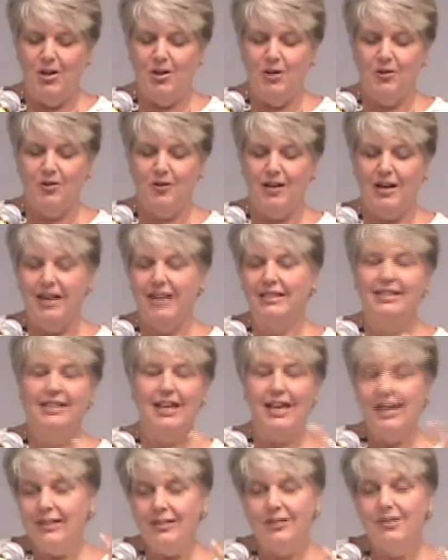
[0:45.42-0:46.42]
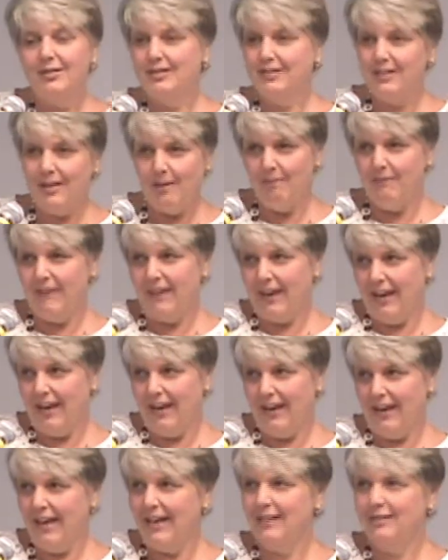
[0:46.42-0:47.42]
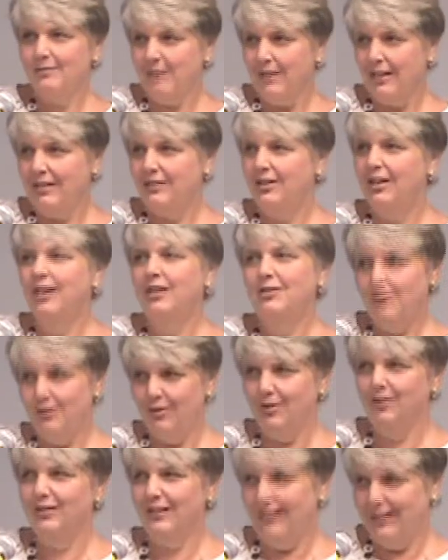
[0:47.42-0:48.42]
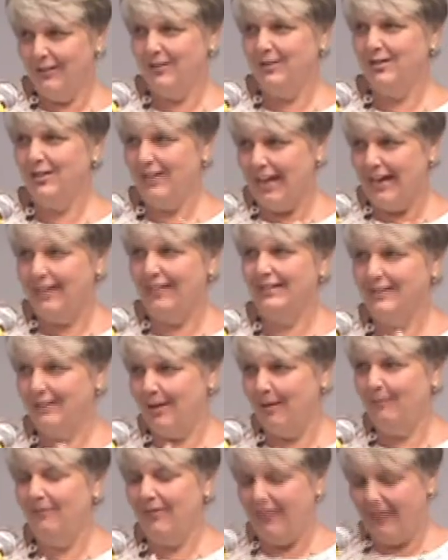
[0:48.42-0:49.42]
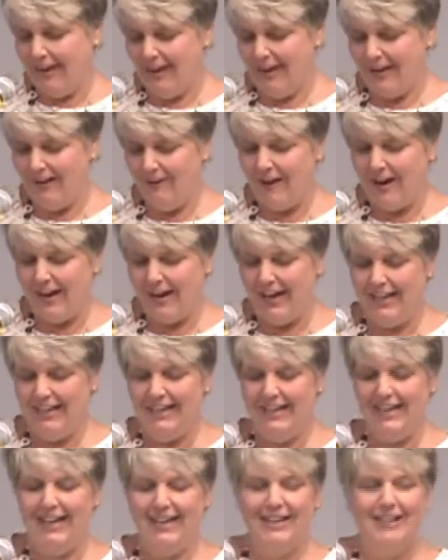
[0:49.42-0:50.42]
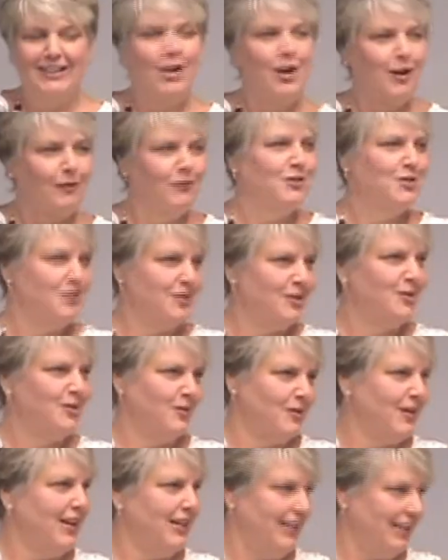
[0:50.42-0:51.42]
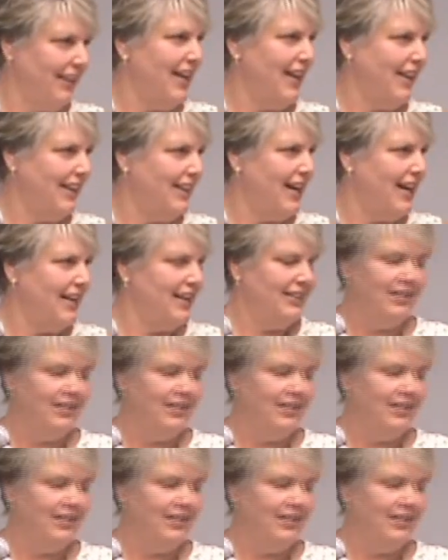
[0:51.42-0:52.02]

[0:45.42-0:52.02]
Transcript: who are as into something as much as you're into that something, right? And conferences are kind of like that.